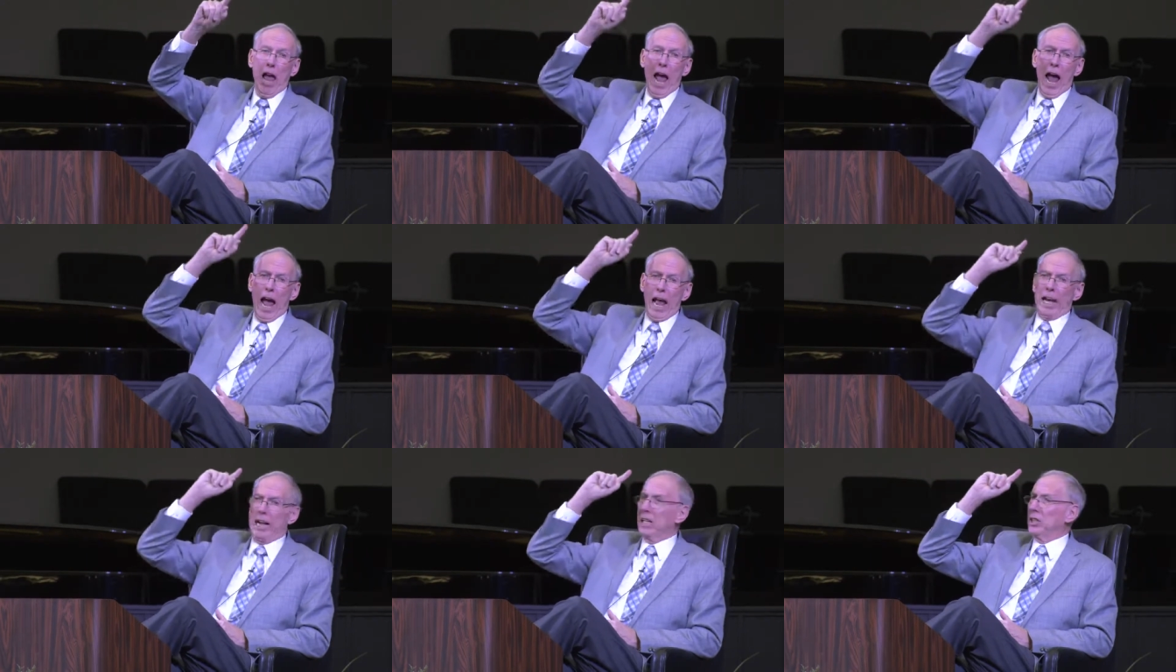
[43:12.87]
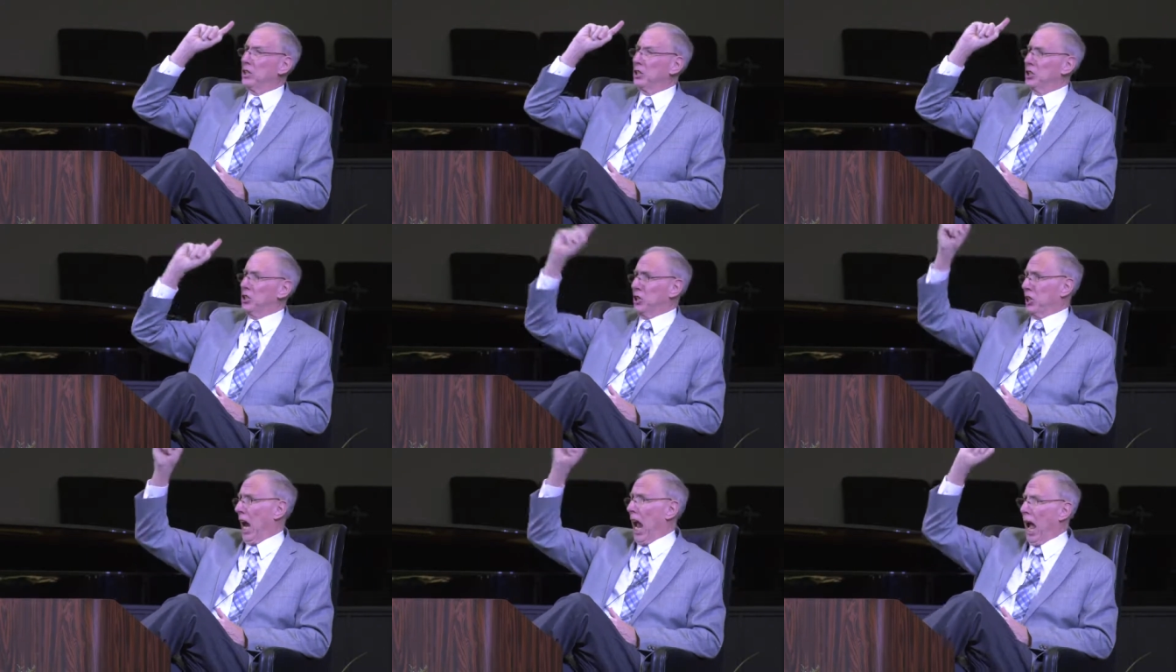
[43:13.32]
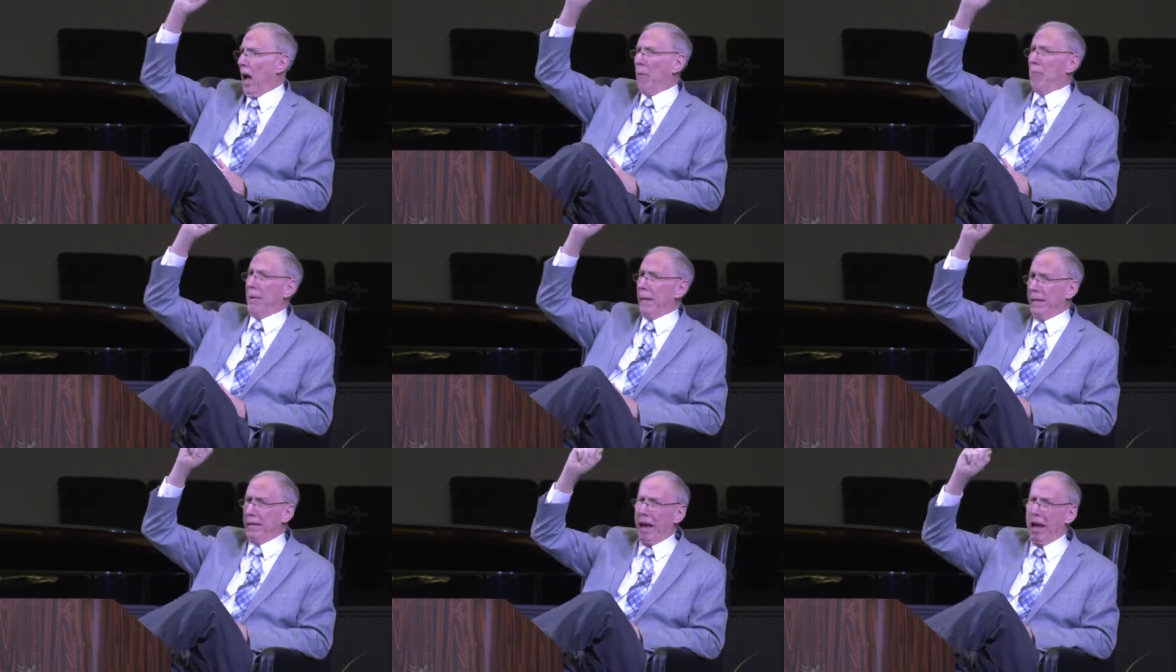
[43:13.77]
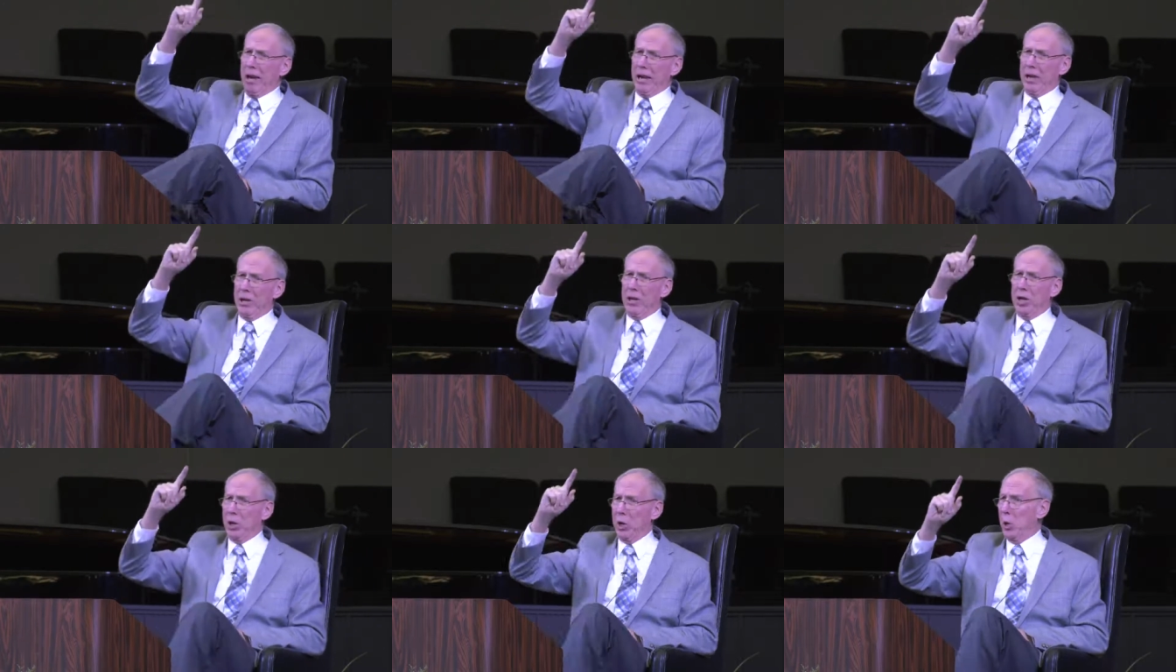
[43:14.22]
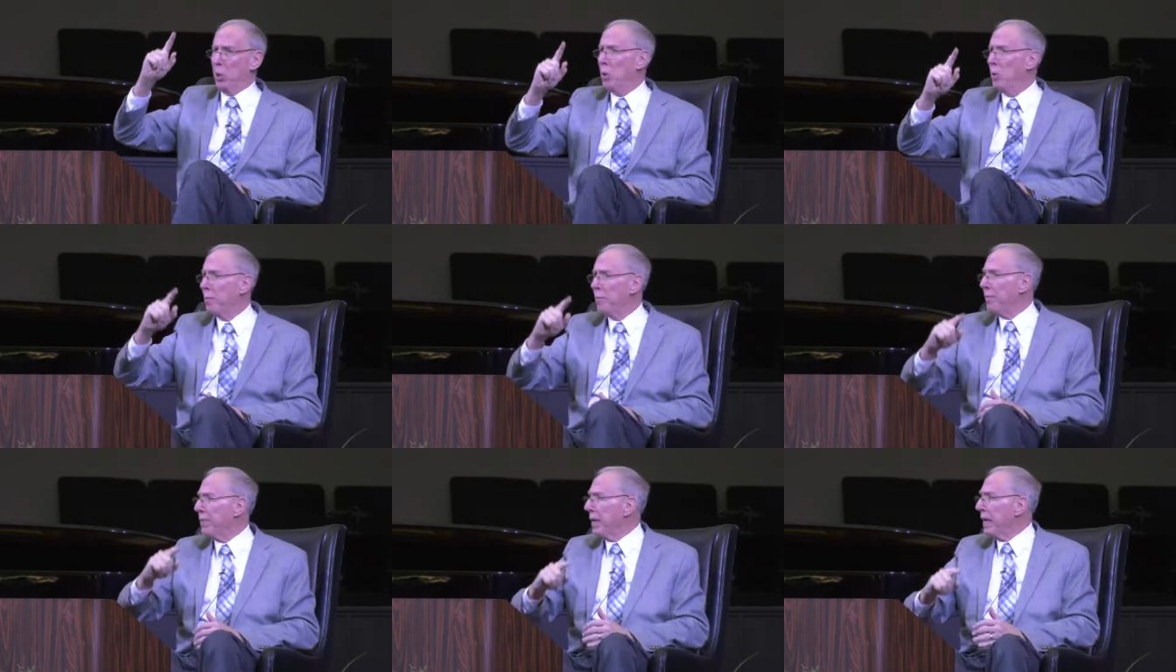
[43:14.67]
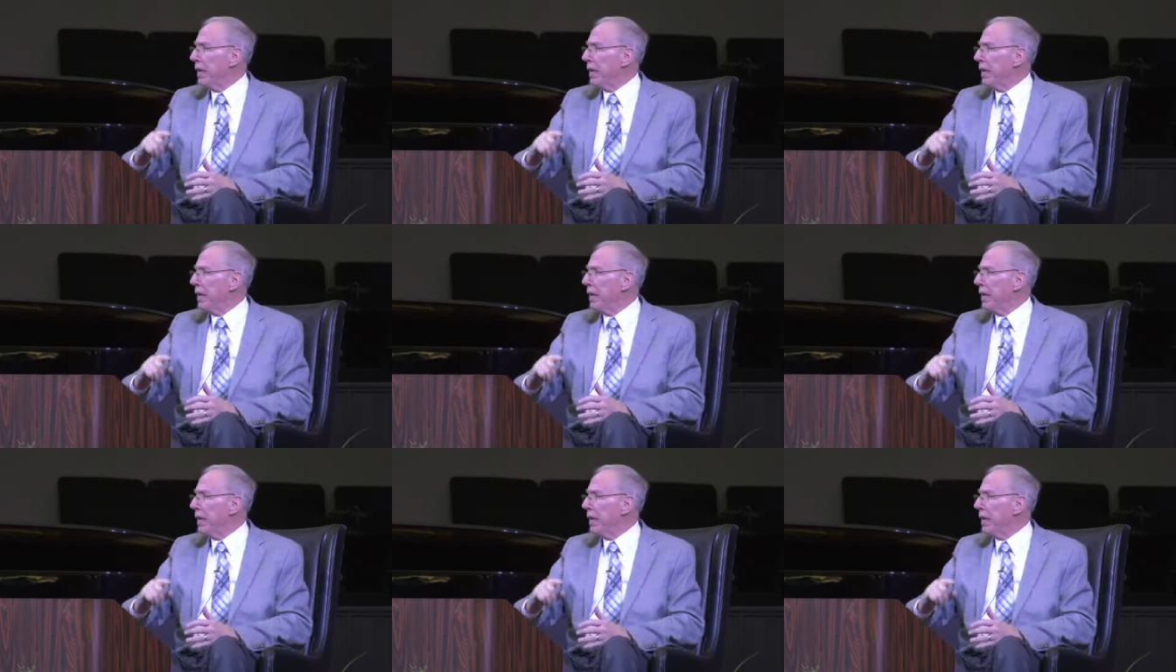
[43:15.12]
and it shall be done unto you.